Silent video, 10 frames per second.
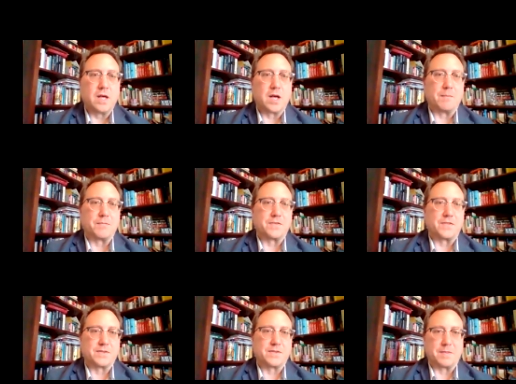So
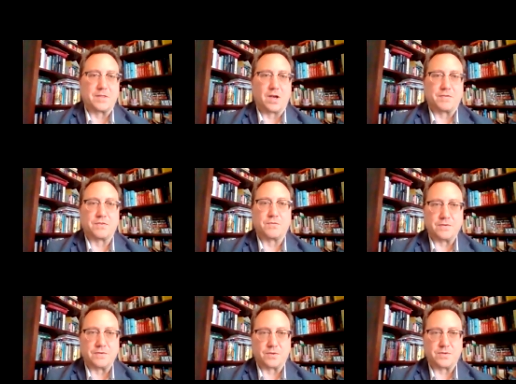that's something the Office of
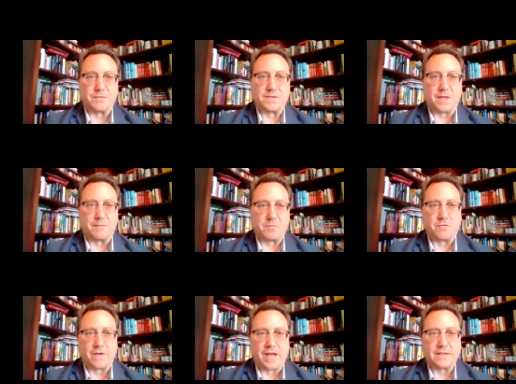Research sometimes
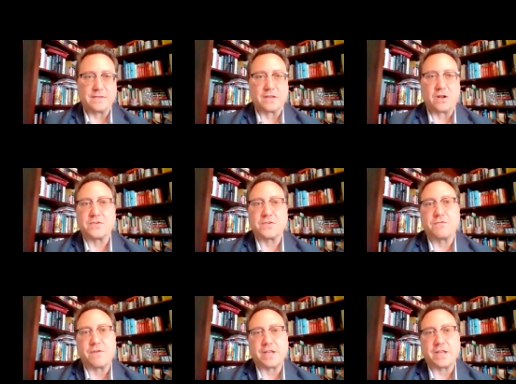provides. And also
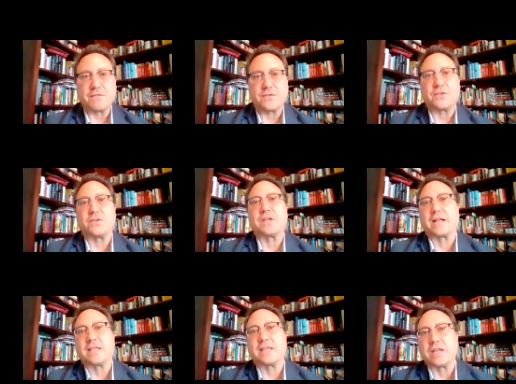funding for student
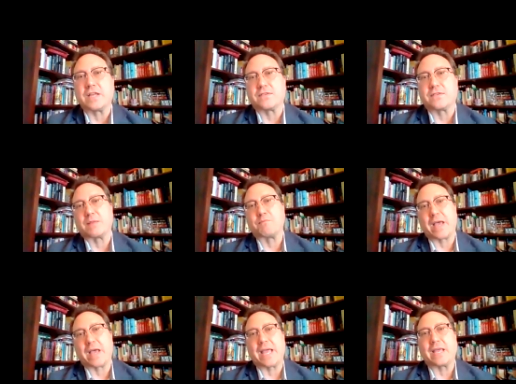activities that
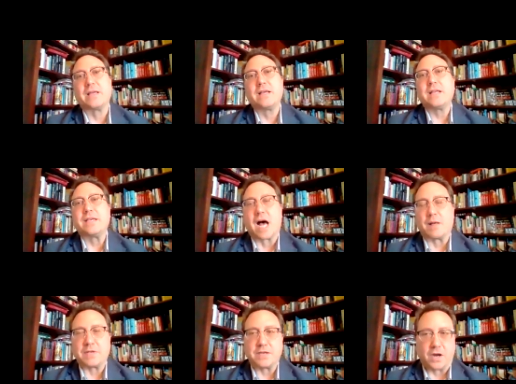may
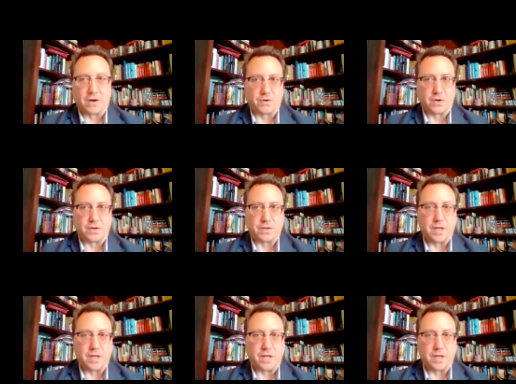not be covered